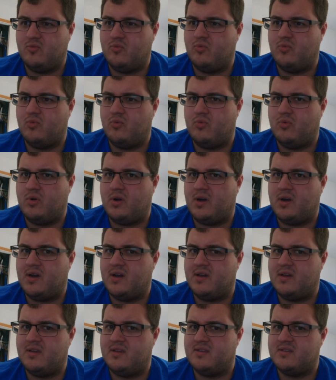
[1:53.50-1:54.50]

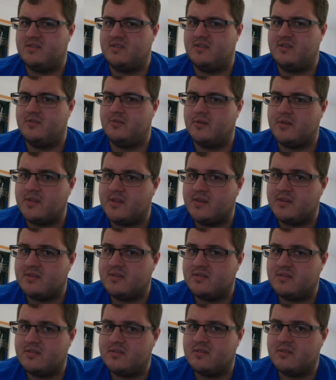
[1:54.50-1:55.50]
why is it doing
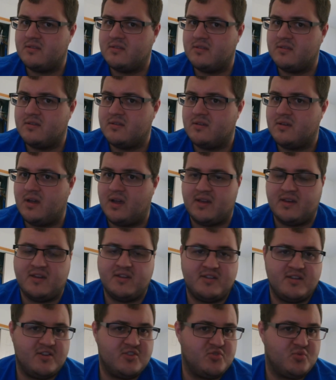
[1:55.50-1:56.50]
this? I
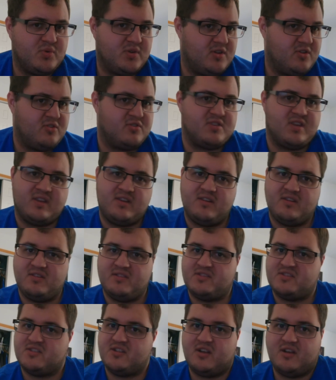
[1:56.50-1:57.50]
didn't touch Windows, I didn't
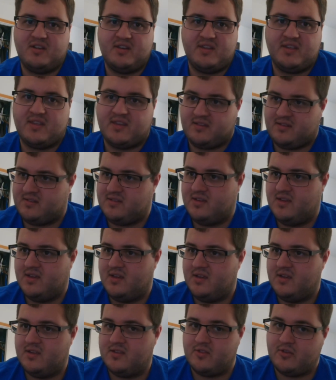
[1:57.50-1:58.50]
install anything.
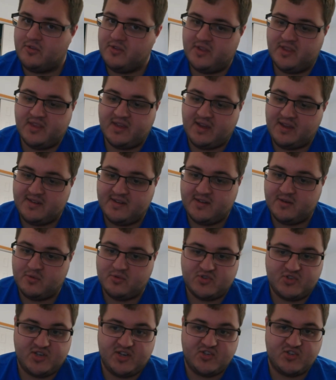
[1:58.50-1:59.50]
The only thing I did
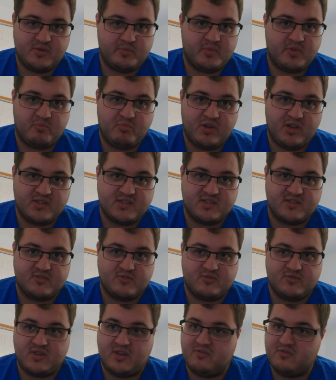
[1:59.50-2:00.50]
was change up the
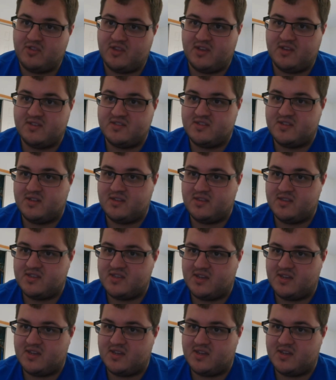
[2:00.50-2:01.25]
processors. Everything else stayed the